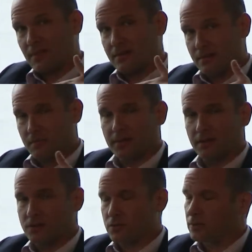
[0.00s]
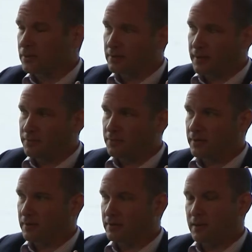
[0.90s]
something that's truly
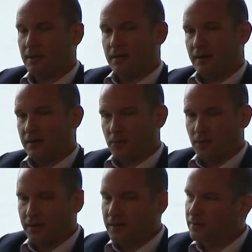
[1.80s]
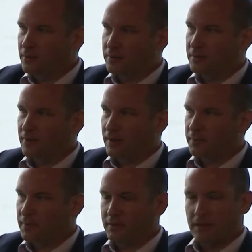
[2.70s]
greenfield and you really need to
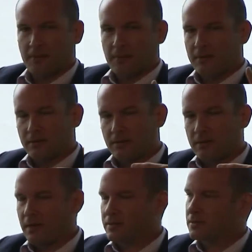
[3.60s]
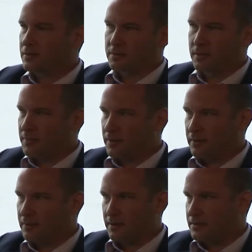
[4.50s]
develop it, you're nuts to do
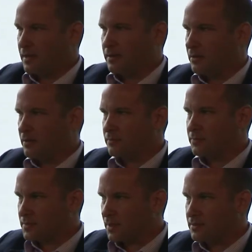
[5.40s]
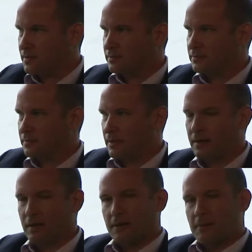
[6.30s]
something in a 10-year structure,
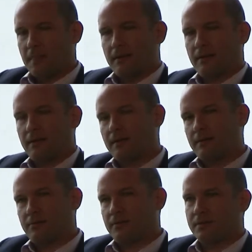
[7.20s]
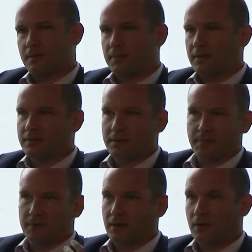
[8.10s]
right? If it's something that's
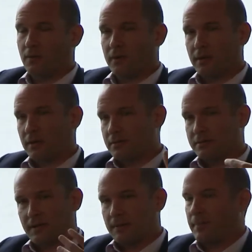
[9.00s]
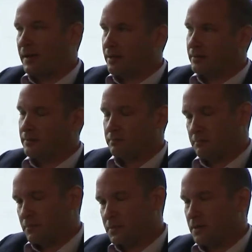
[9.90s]
up and going and it's like a bond,
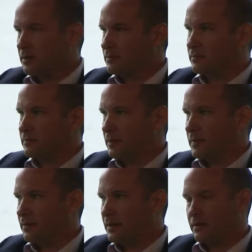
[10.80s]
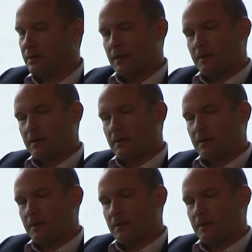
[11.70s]
sure, maybe, right?